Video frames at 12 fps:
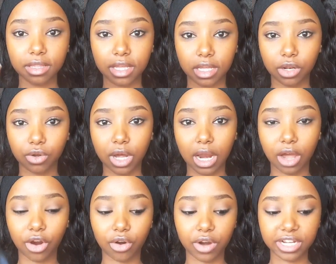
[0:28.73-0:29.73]
the yellow
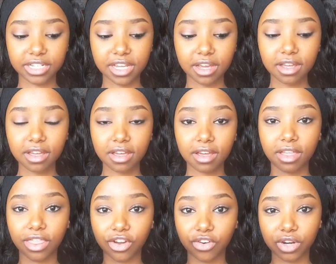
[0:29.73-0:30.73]
color corrector,
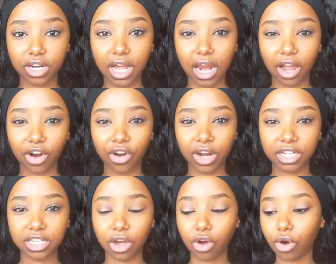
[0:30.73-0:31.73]
and the green color
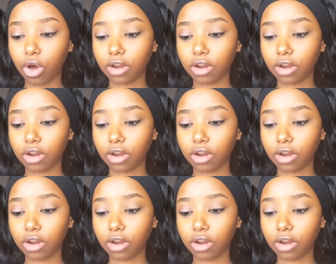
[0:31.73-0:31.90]
corrector.